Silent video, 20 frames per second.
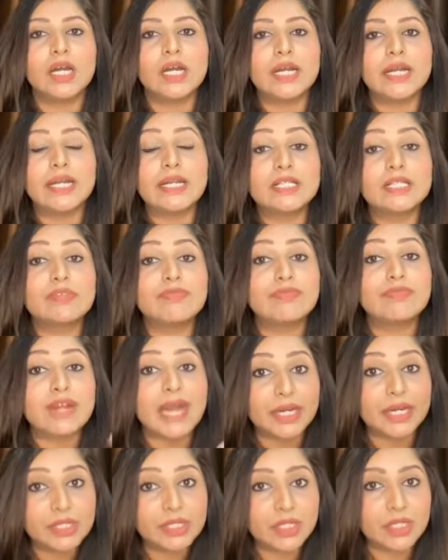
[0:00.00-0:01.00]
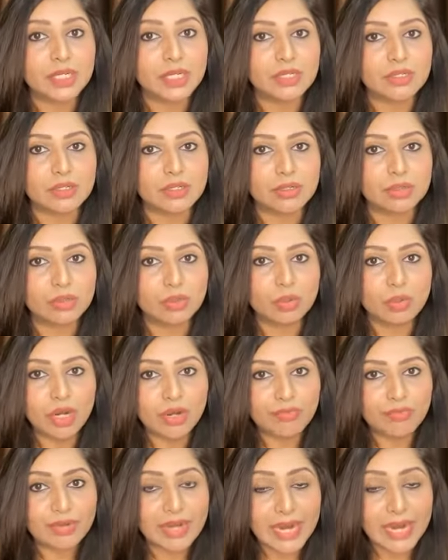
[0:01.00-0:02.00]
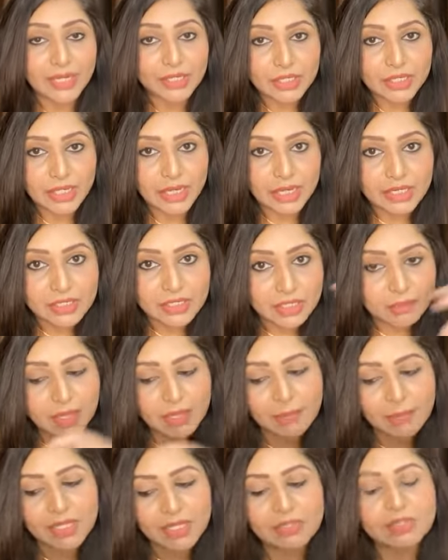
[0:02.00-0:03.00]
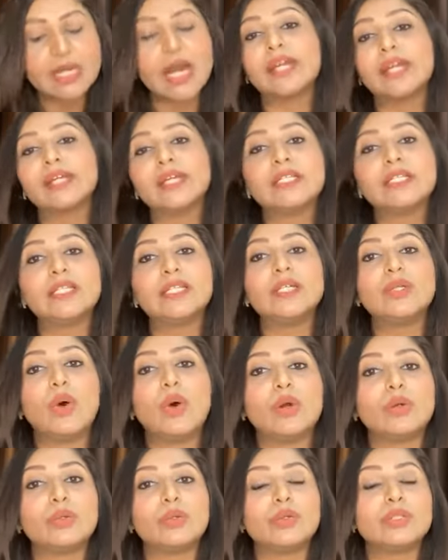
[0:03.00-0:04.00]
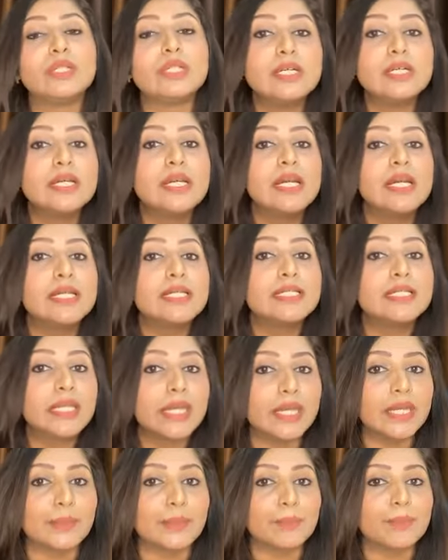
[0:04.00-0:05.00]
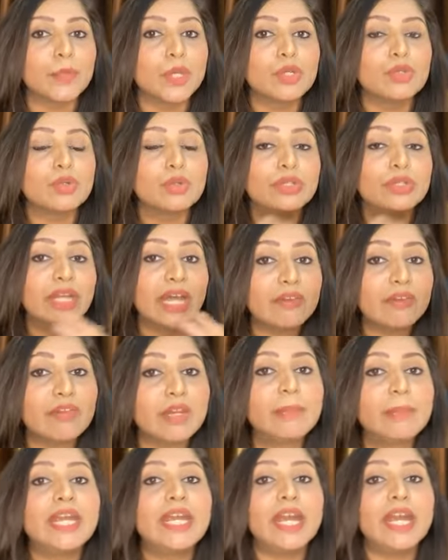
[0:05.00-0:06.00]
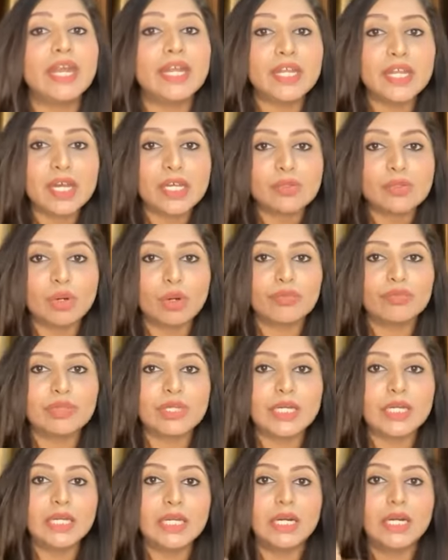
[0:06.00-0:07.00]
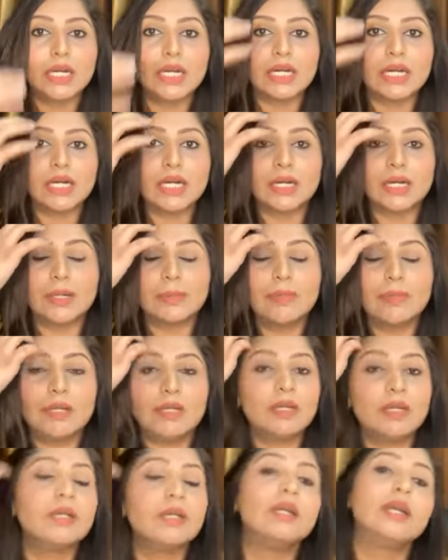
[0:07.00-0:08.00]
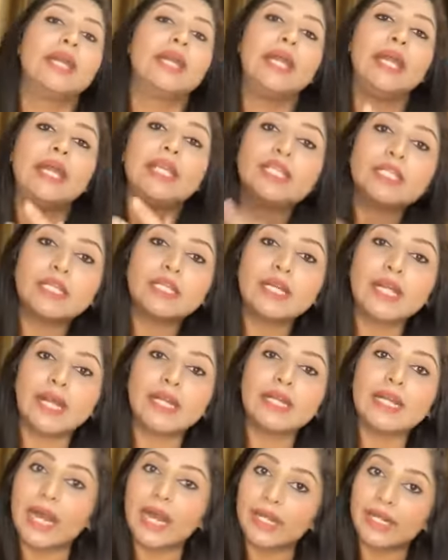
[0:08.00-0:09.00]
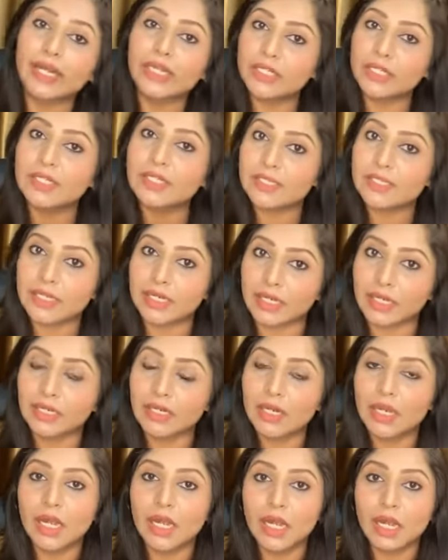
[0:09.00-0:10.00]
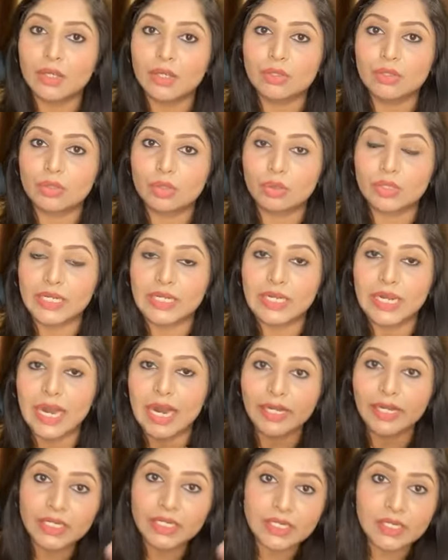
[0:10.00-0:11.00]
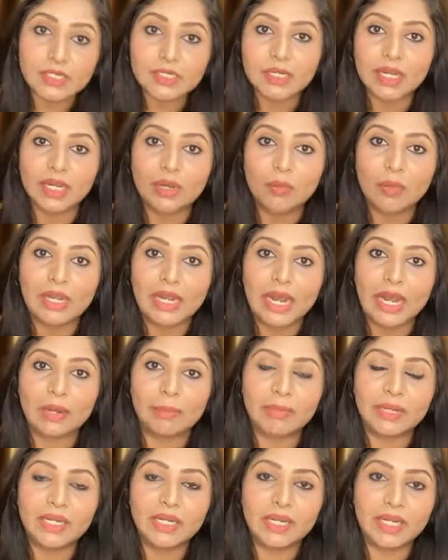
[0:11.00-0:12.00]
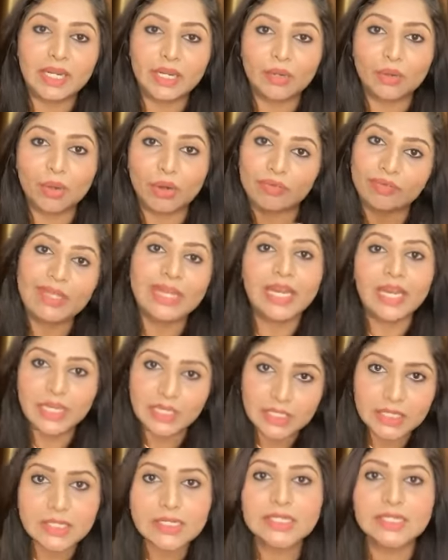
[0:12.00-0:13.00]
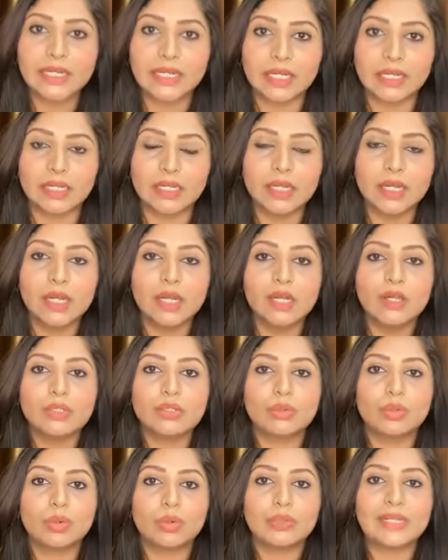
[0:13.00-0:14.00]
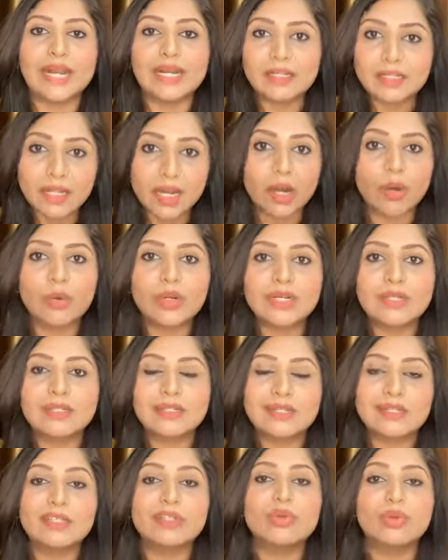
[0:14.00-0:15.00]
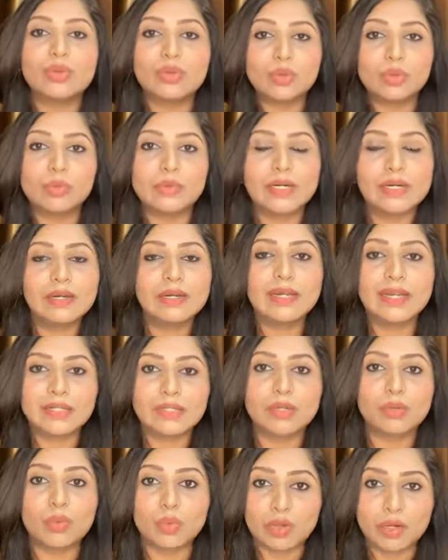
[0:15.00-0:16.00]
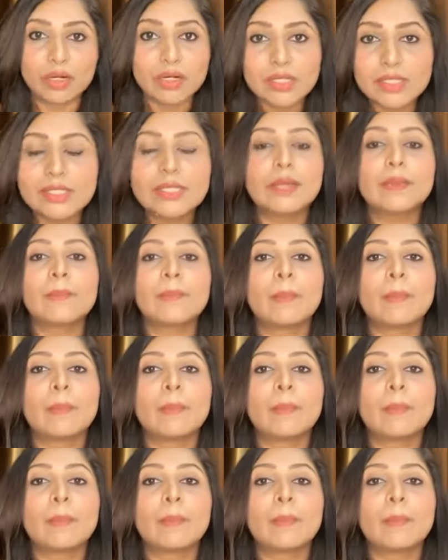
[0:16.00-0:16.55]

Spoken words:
It is a fractional laser. So a fractional laser beam is targeted onto the skin. So there will be areas of the injured and uninjured skin. So the uninjured skin will help in healing of the injured skin. So that's how the CO2 laser works.